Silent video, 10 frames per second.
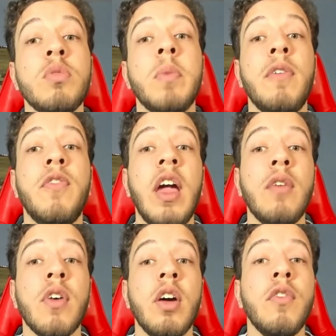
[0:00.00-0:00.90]
was my
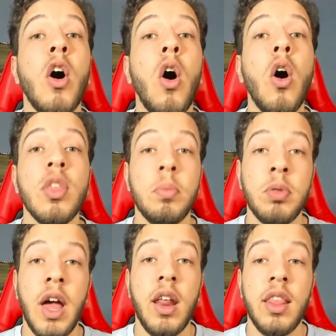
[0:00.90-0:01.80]
favorite of all the
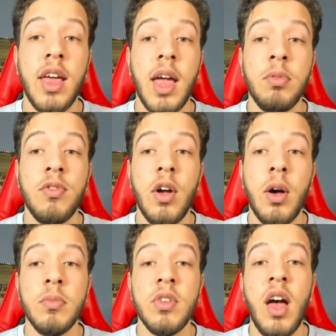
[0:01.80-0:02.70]
Planet of the Apes films.